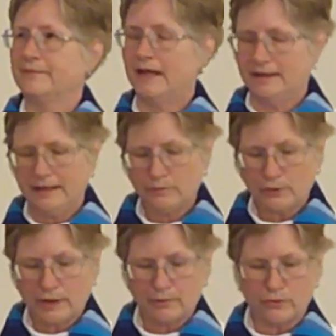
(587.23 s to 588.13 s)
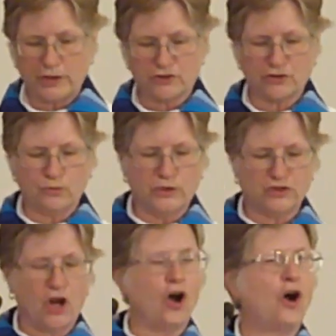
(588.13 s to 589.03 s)
and in preparation which
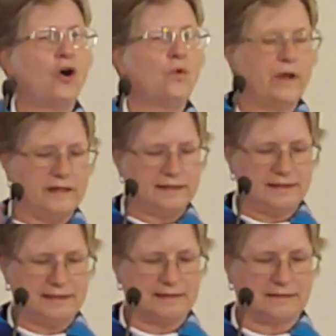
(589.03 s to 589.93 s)
always sees